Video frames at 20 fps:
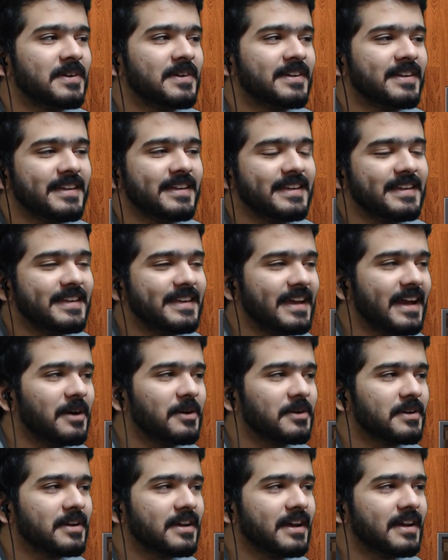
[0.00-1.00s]

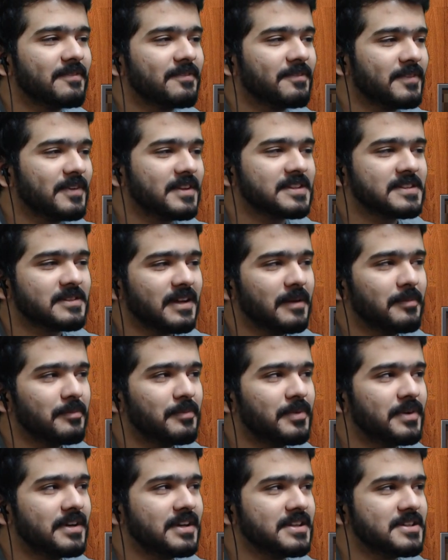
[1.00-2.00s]
700 meters... First, I'm
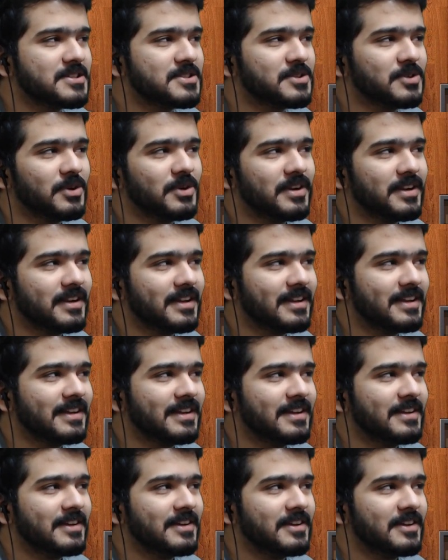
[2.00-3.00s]
pretty sure
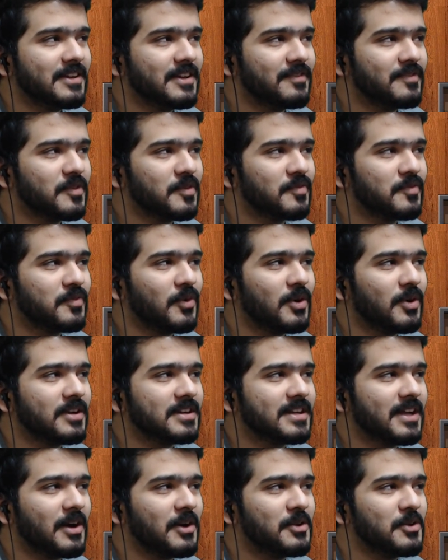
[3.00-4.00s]
if you fall
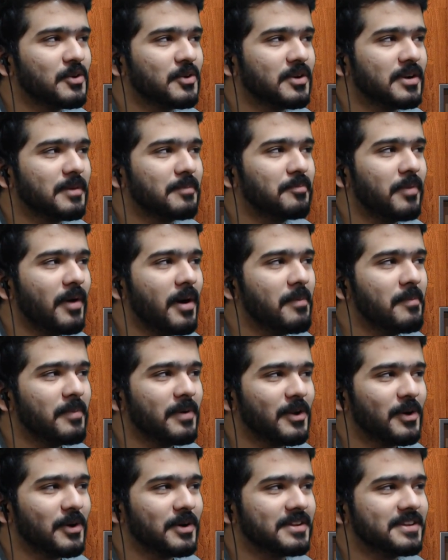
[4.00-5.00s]
down, you're gonna bump
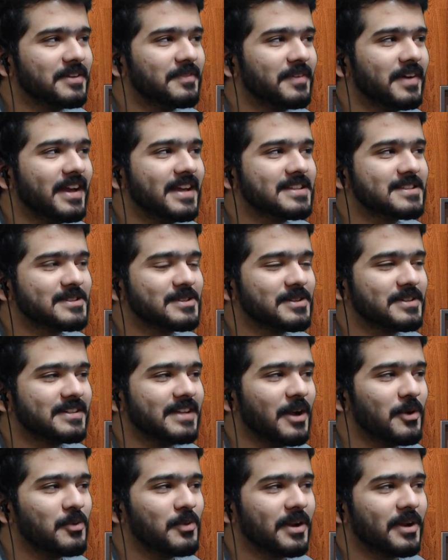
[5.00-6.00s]
along the way. It's not
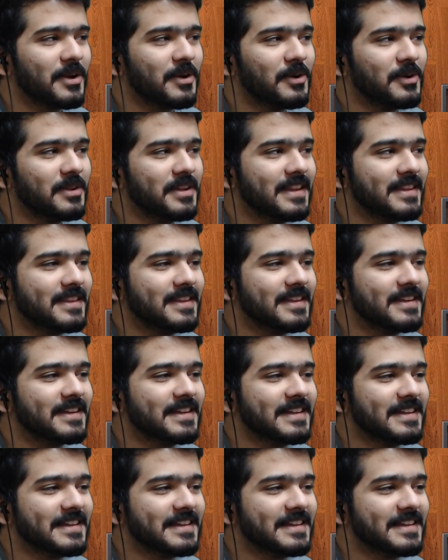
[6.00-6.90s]
direct hole, I think.